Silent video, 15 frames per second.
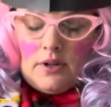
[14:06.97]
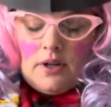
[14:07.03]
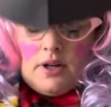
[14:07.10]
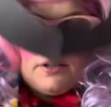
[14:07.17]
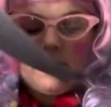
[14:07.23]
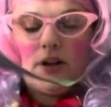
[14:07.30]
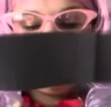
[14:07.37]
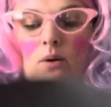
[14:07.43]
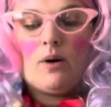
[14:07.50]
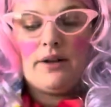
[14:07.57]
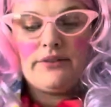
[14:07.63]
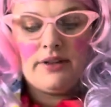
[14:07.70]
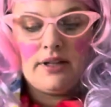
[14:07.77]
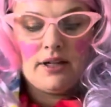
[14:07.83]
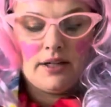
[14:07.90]
No, I
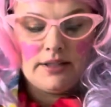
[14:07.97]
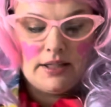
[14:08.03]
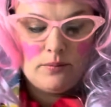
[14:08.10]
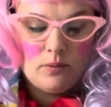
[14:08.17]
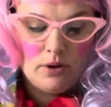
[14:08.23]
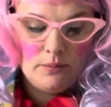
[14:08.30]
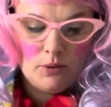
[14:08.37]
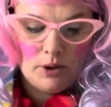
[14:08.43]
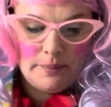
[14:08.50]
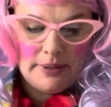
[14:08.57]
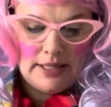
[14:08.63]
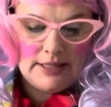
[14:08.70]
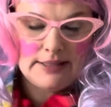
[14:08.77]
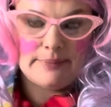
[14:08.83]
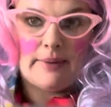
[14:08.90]
think I need 1 more
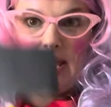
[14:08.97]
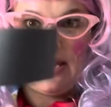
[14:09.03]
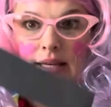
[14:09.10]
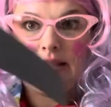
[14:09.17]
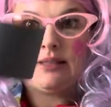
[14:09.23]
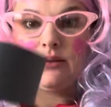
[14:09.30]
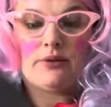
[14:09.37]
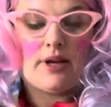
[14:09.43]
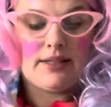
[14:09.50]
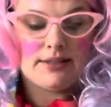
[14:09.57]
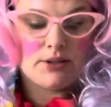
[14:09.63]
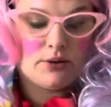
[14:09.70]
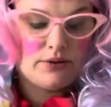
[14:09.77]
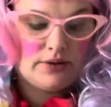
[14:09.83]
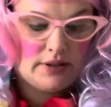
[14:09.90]
piece, Maggie. So that's
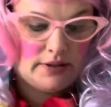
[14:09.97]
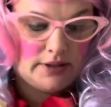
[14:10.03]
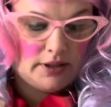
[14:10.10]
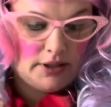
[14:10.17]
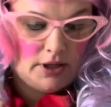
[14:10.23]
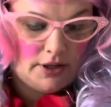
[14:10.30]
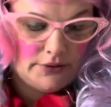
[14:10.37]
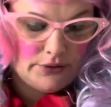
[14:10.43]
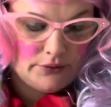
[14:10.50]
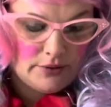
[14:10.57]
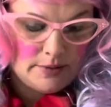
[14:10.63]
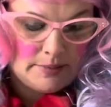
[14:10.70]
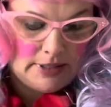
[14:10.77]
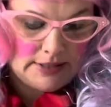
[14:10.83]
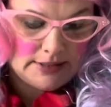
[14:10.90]
a good thing that I cut
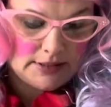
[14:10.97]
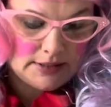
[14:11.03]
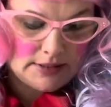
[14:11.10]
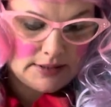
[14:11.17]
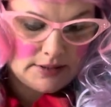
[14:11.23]
3 pieces.